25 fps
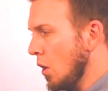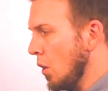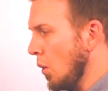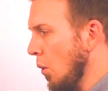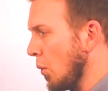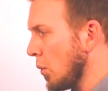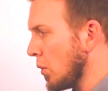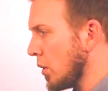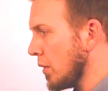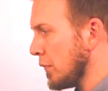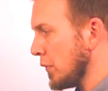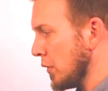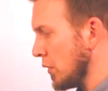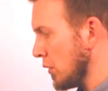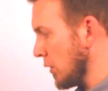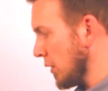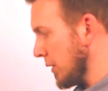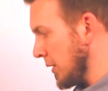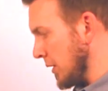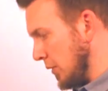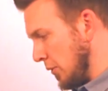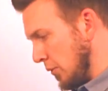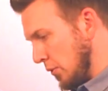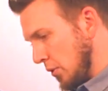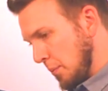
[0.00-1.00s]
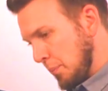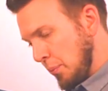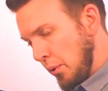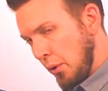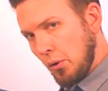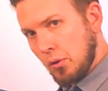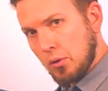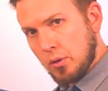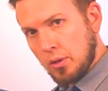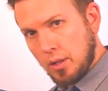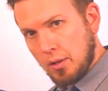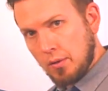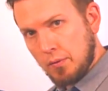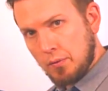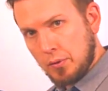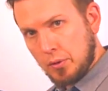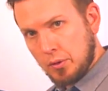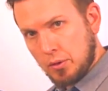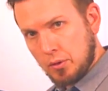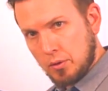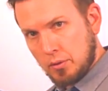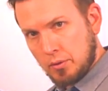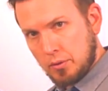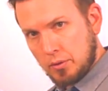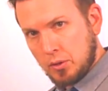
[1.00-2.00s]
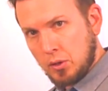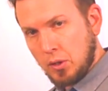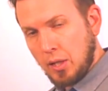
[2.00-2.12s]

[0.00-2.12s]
Or if you're looking through the part of your